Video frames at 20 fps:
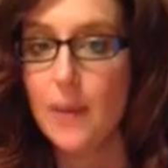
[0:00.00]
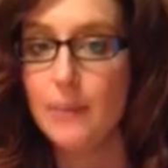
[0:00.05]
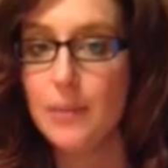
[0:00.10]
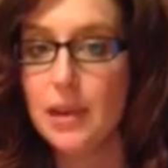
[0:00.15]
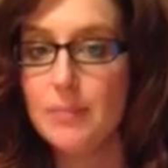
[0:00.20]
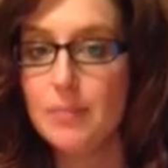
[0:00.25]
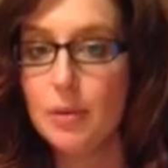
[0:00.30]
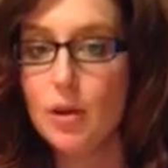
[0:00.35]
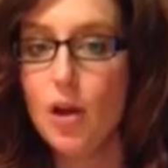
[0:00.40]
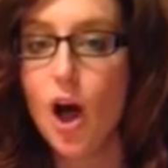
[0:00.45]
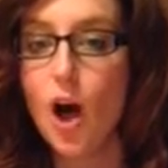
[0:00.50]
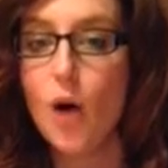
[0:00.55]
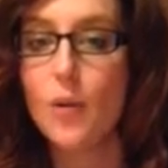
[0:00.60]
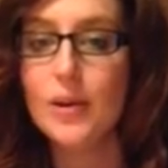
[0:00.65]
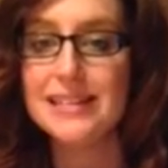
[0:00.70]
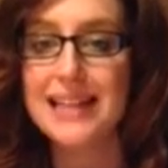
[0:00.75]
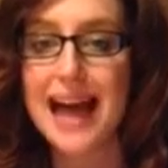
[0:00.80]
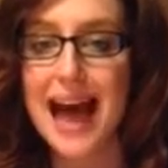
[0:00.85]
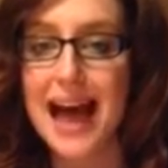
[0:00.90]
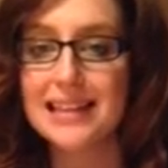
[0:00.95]
People
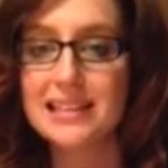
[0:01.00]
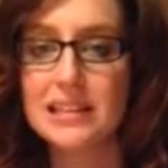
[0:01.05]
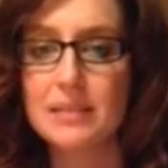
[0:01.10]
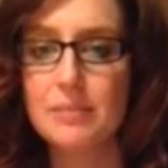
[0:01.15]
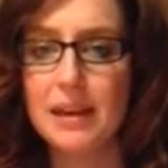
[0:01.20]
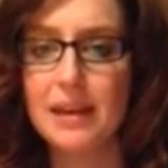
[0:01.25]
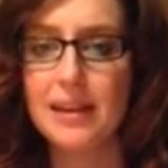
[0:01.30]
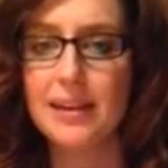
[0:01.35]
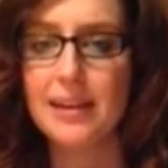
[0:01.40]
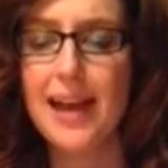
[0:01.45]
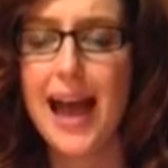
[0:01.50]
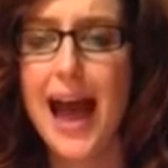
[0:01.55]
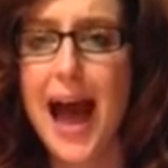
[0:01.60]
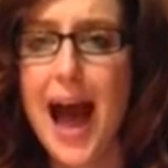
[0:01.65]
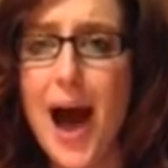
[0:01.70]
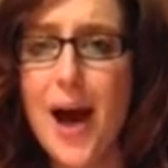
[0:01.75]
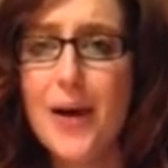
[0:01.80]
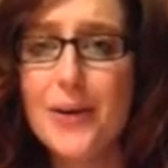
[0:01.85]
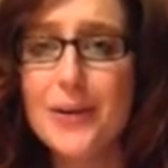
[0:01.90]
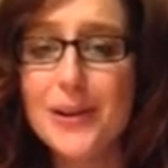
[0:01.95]
always ask me,
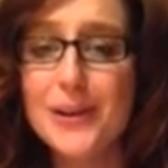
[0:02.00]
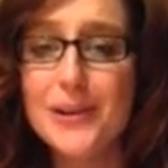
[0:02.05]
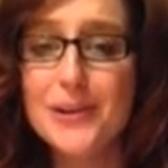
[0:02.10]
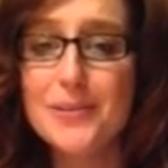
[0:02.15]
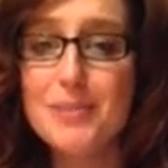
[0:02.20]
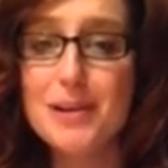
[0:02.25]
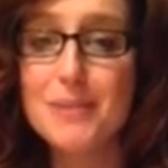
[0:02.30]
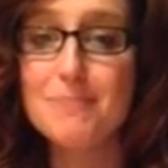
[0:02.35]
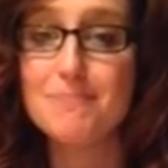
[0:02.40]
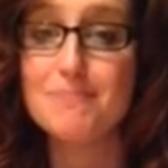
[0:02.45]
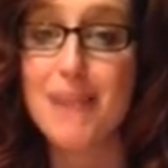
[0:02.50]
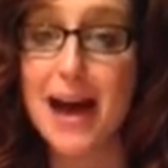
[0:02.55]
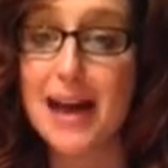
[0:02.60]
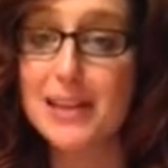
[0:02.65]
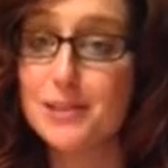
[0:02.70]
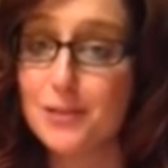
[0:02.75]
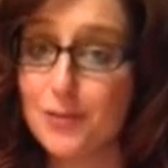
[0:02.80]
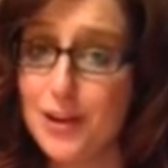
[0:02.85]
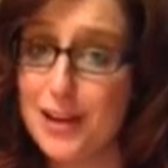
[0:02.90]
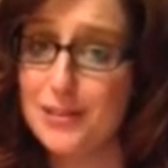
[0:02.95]
how can you be
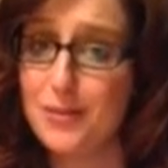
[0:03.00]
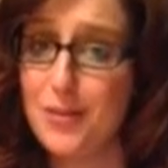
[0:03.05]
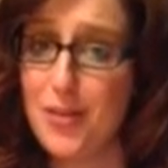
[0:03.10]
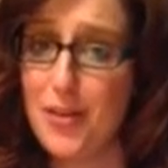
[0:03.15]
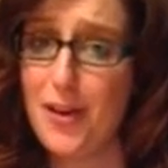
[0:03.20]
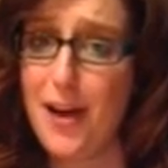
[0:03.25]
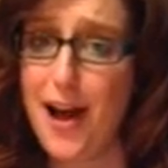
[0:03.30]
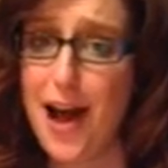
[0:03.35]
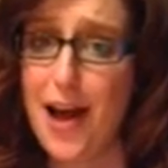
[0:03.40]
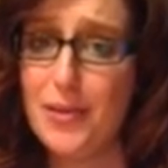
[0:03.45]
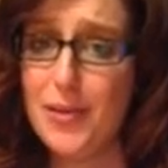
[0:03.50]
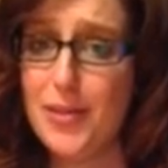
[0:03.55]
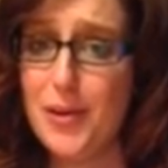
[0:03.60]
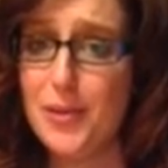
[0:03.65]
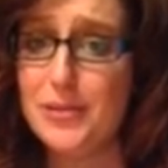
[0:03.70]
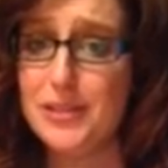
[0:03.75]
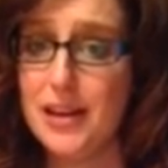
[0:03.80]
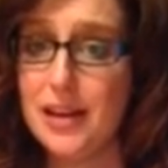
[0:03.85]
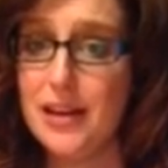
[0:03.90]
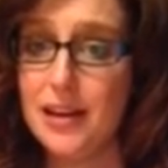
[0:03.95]
best friends with a guy
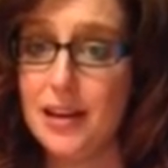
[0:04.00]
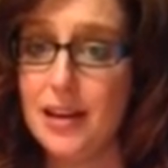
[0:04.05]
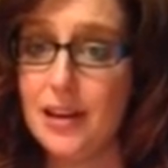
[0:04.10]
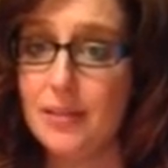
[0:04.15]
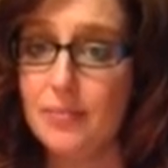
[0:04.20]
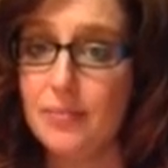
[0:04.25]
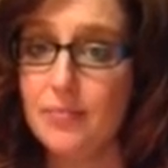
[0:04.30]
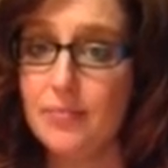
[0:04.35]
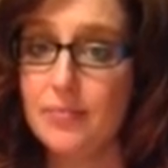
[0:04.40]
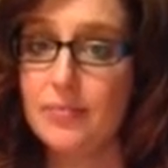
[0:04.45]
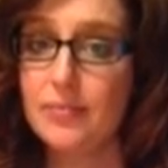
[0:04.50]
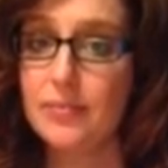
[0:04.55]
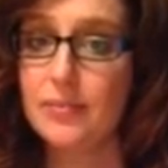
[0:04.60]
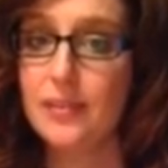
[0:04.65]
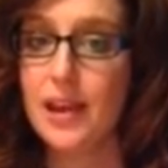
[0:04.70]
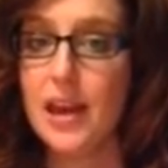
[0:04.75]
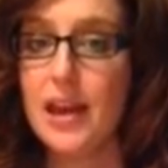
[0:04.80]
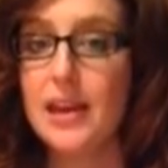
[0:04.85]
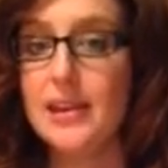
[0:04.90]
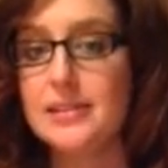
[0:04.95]
without dating him?
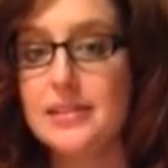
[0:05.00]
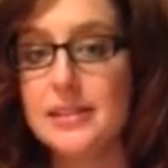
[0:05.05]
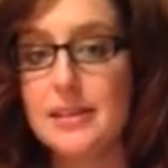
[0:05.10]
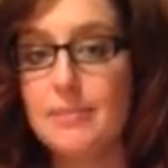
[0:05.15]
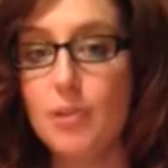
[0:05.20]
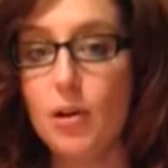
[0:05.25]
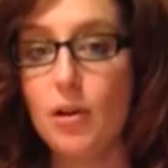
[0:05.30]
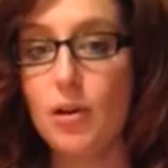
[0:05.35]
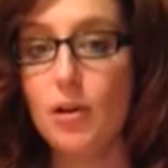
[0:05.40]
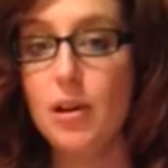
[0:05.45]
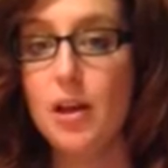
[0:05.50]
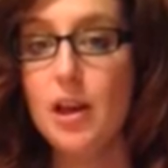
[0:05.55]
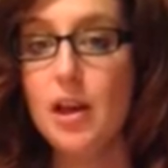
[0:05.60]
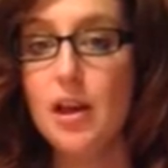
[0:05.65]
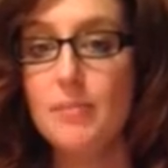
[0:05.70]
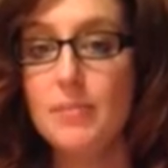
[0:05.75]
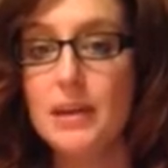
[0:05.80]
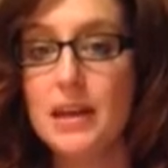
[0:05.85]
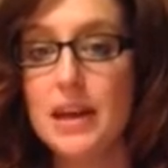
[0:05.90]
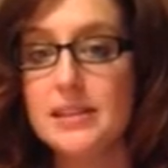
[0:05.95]
And it's simple,
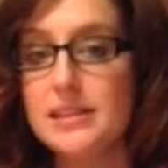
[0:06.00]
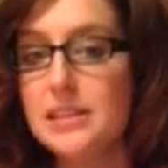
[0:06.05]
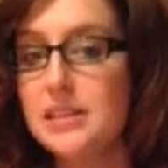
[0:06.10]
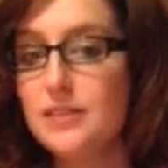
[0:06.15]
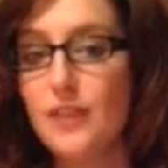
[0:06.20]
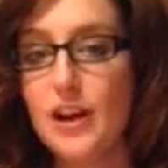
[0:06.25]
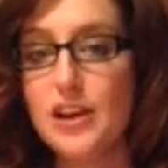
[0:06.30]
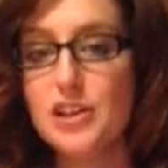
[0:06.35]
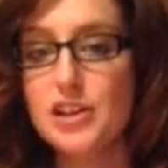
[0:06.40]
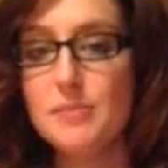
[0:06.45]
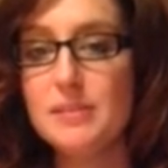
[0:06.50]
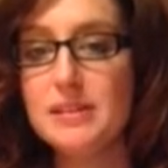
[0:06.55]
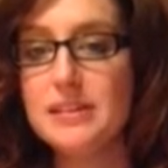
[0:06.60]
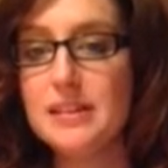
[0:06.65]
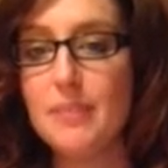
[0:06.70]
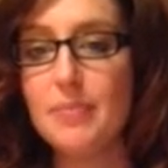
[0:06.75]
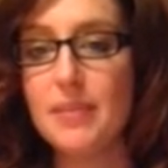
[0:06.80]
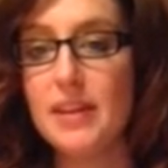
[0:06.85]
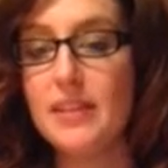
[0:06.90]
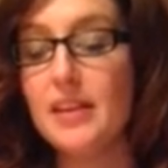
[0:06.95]
because his friendship is
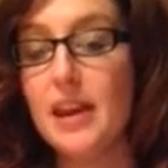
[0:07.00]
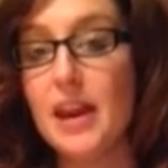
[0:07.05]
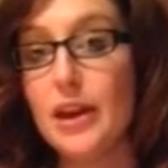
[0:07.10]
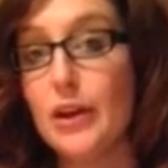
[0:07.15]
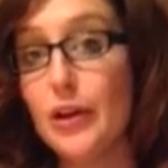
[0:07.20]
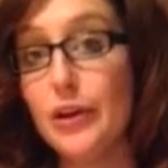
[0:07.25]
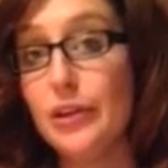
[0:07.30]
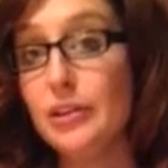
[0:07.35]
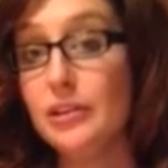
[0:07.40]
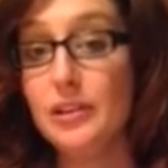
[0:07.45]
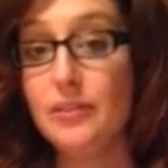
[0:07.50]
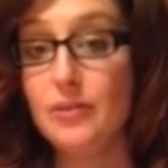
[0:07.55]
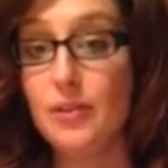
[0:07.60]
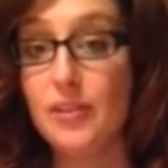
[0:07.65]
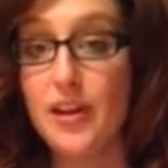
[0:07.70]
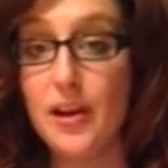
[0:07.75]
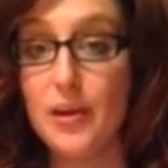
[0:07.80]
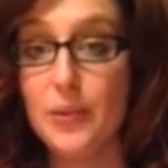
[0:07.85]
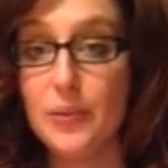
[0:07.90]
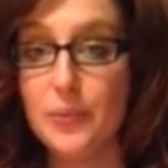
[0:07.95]
something that I couldn't live
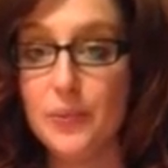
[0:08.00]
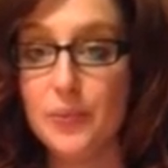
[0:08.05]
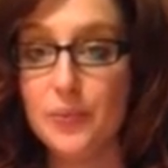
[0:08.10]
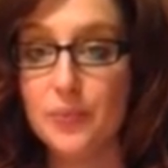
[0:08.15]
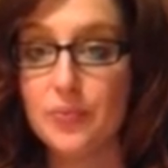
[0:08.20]
without.